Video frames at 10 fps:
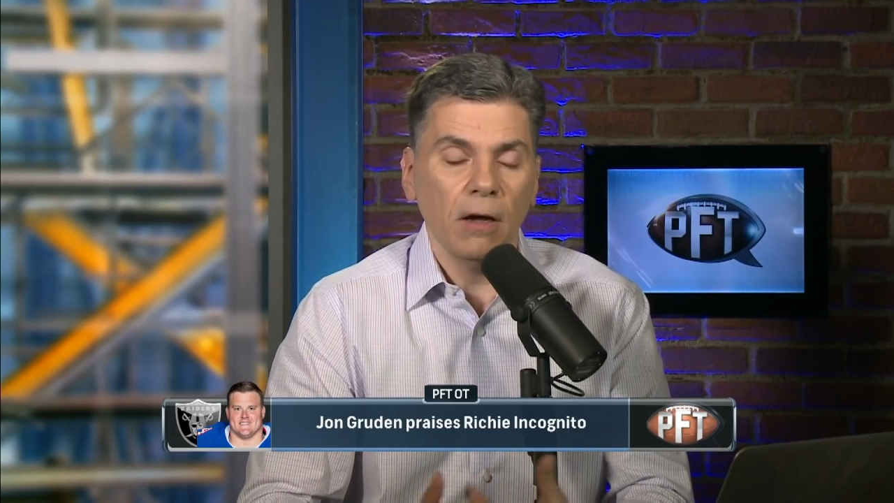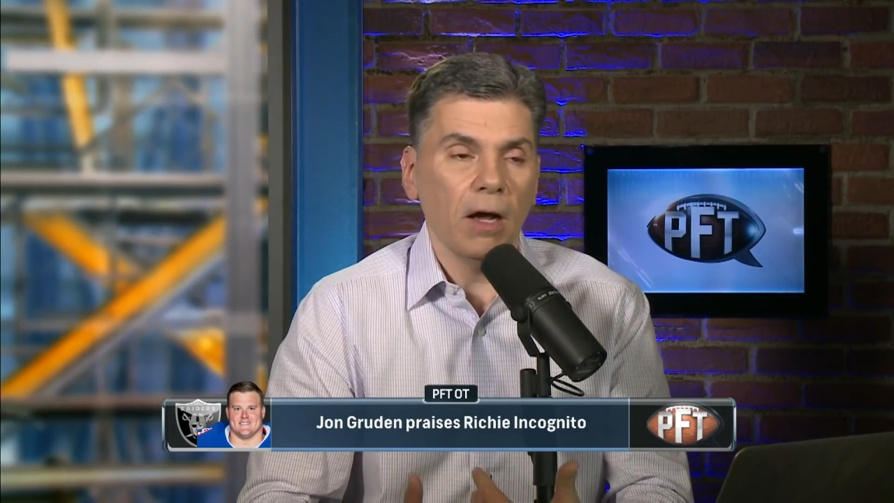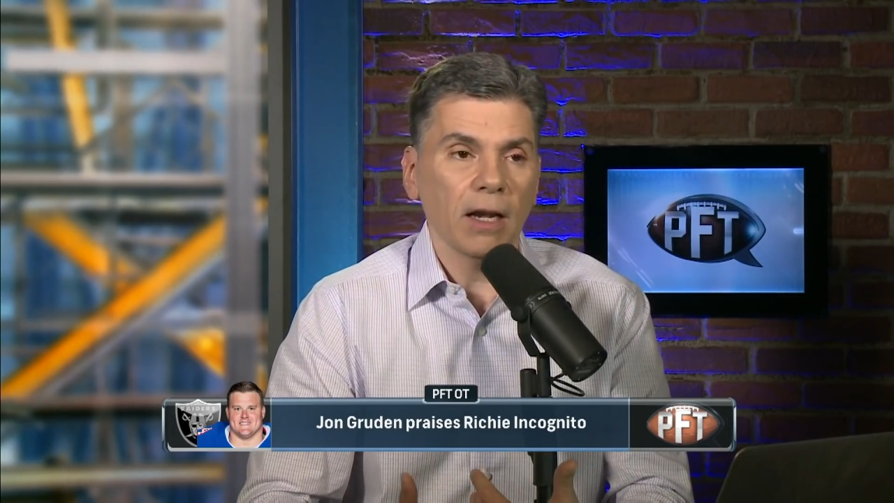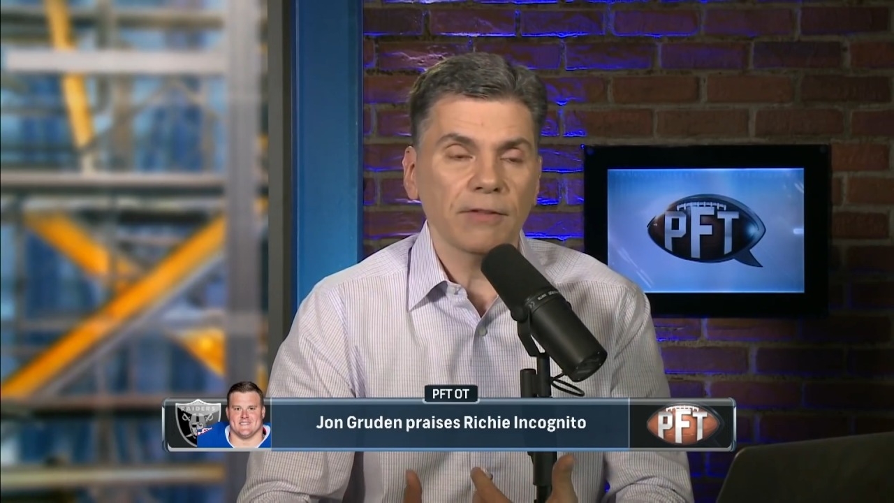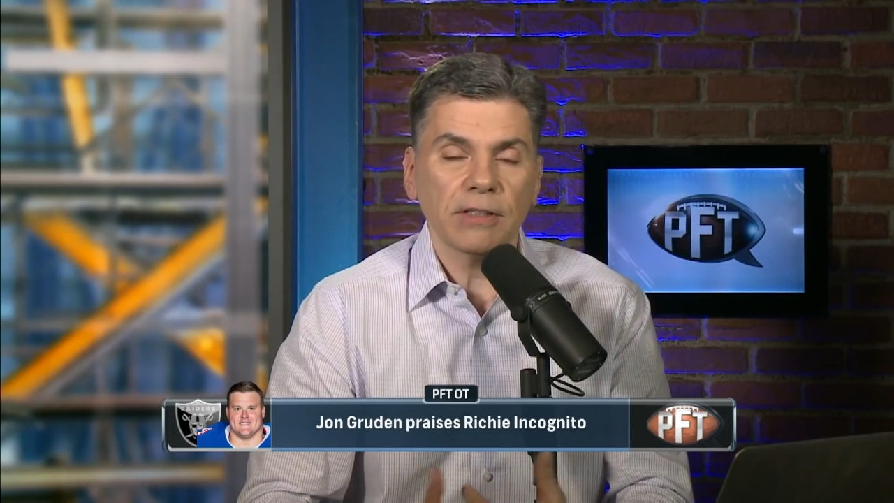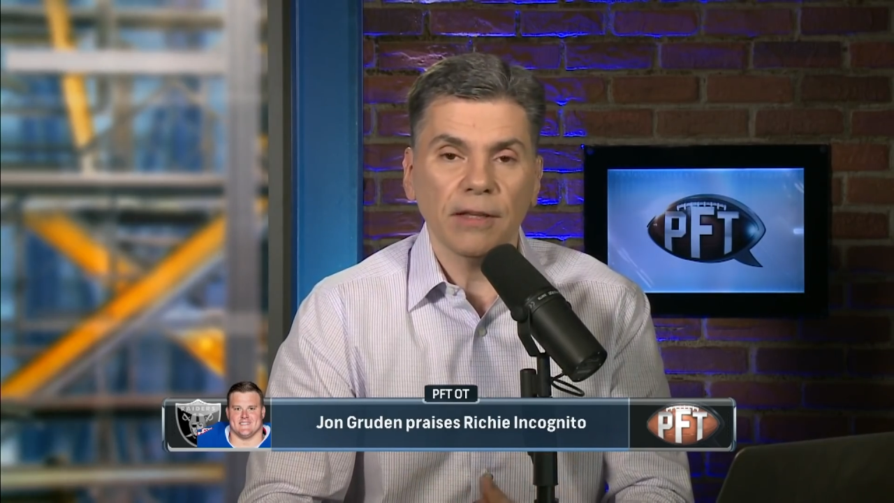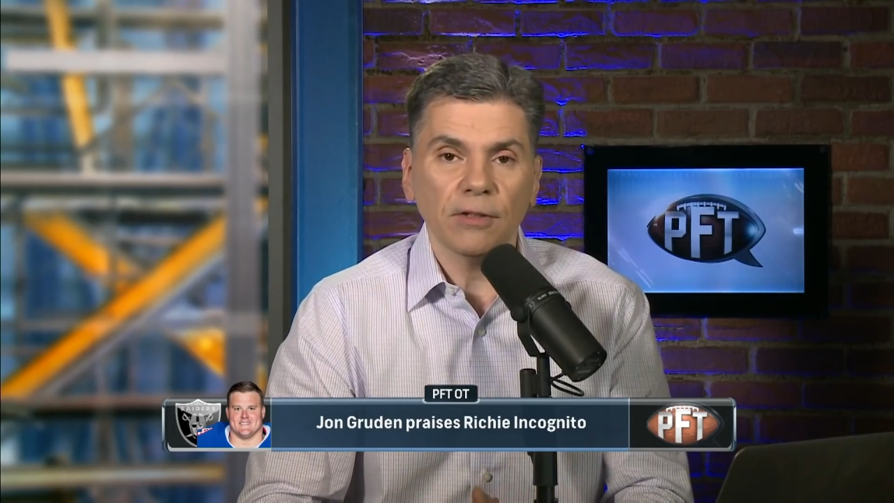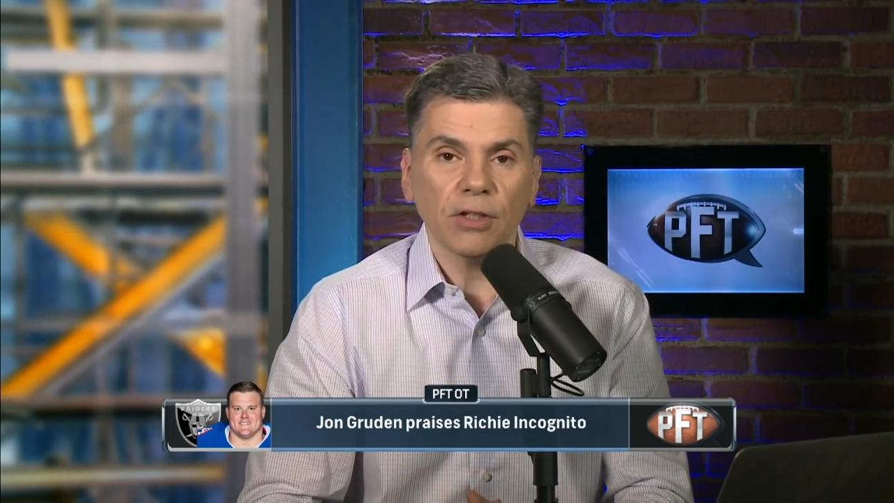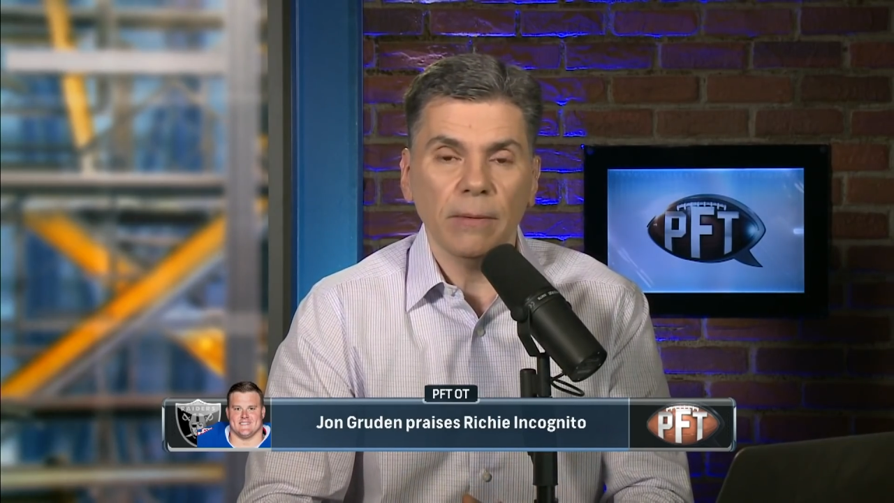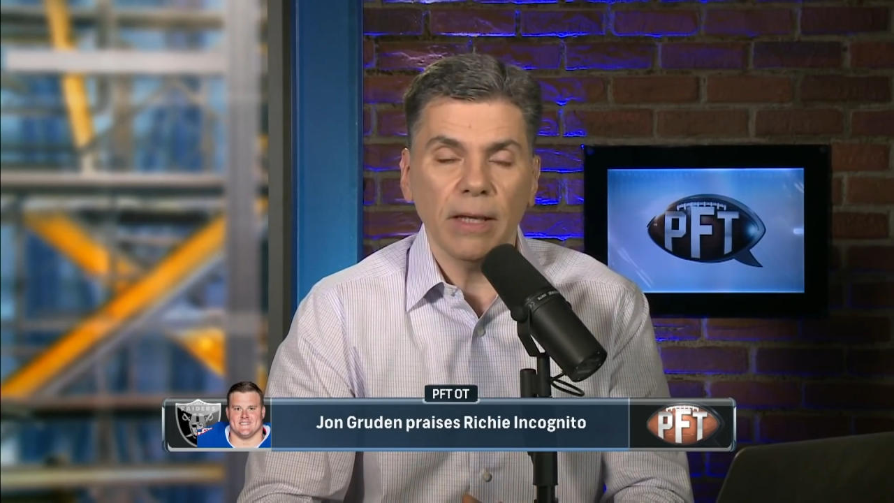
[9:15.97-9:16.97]
all of a sudden
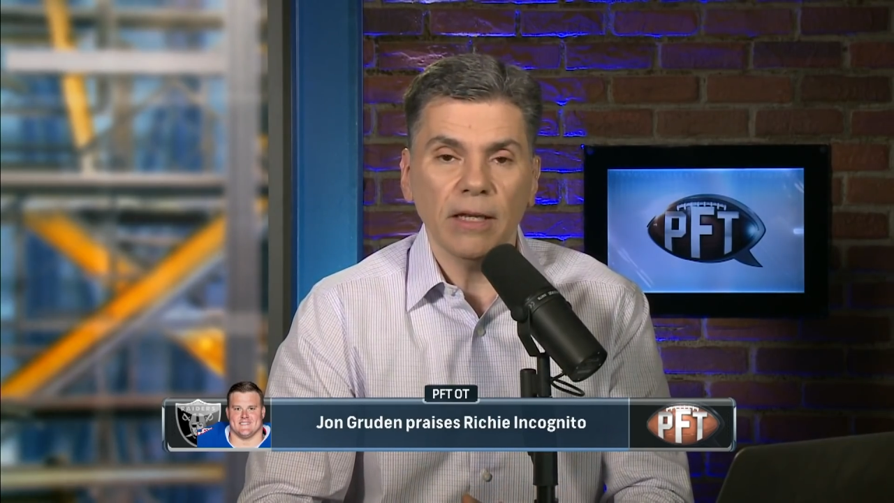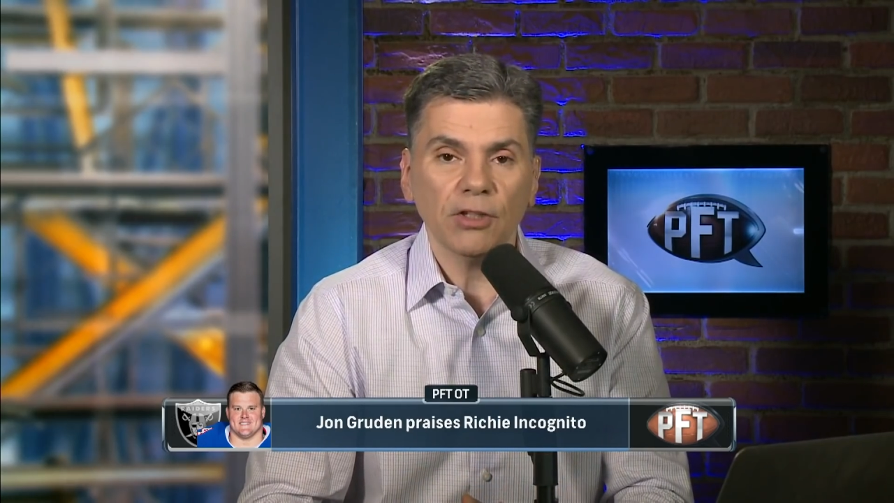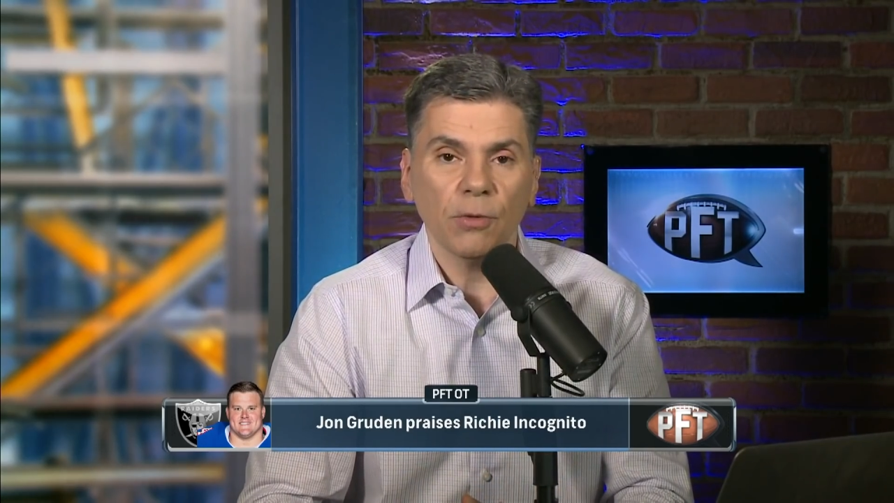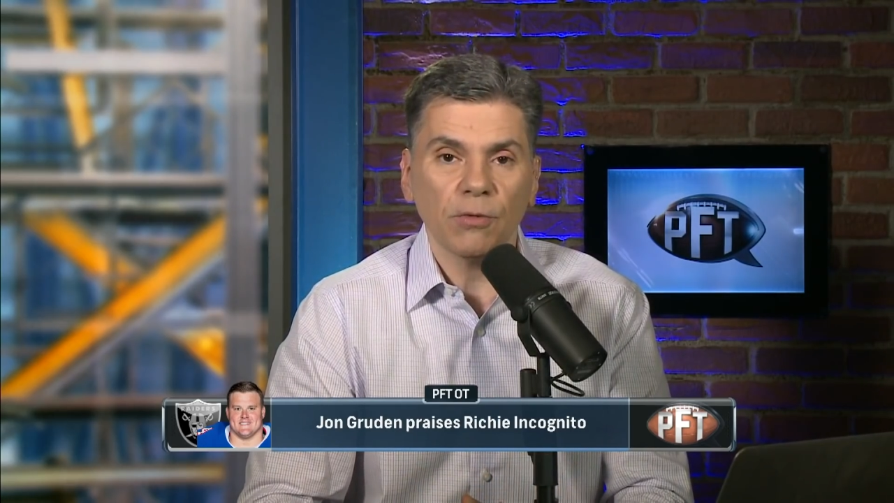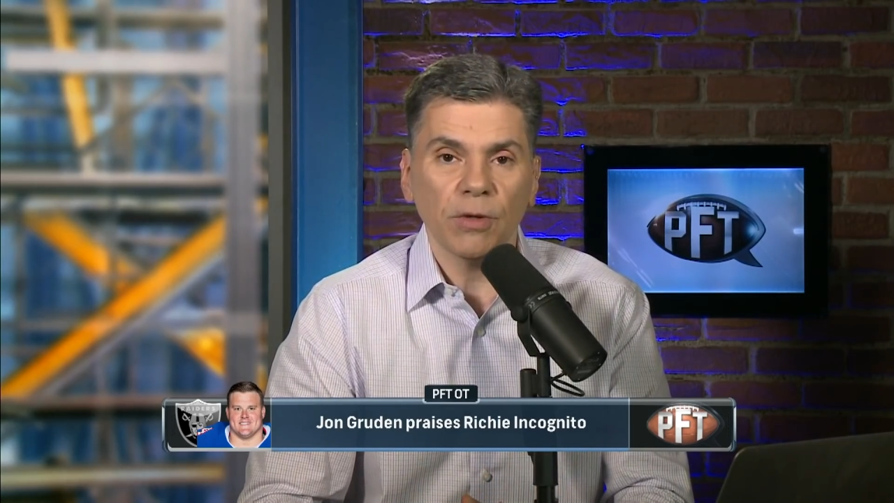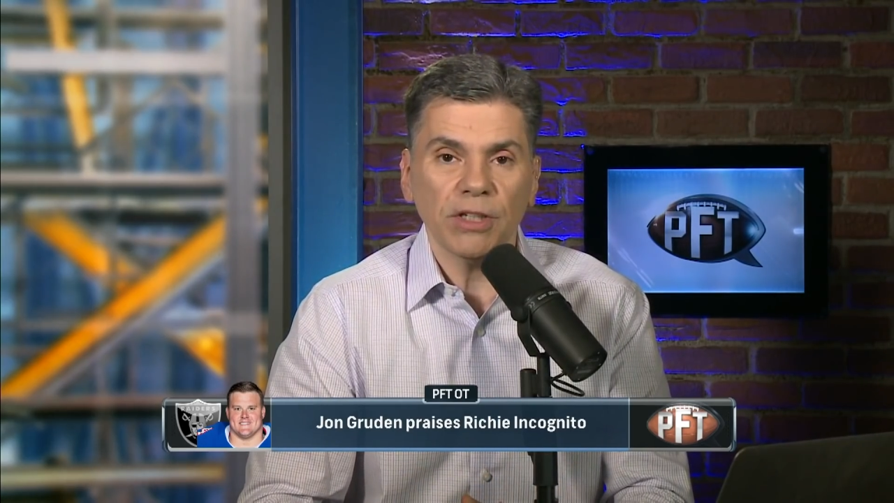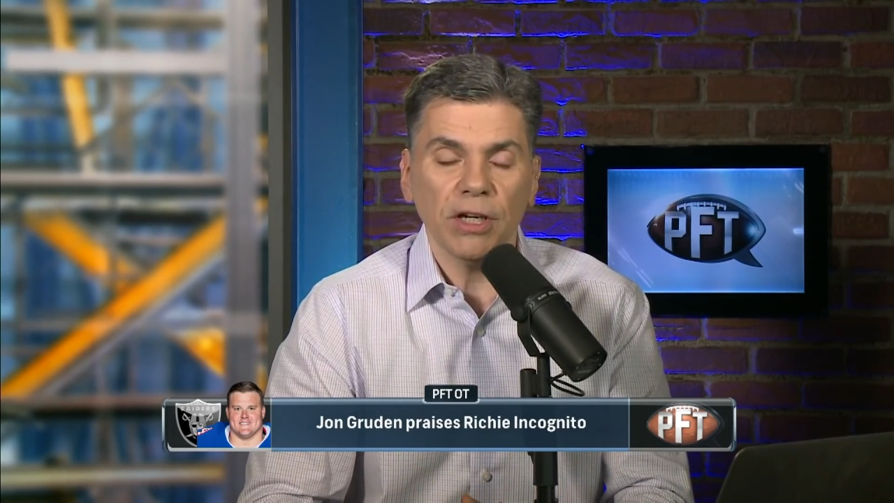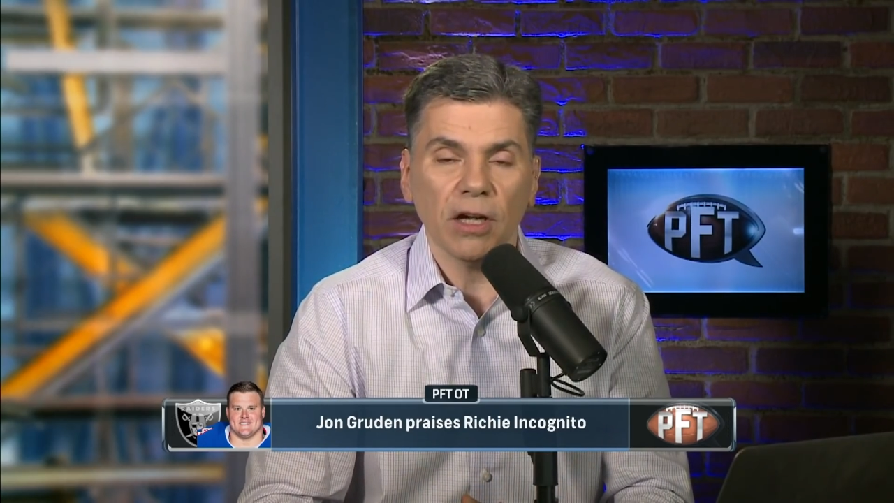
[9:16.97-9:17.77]
there's going to be an issue with Richie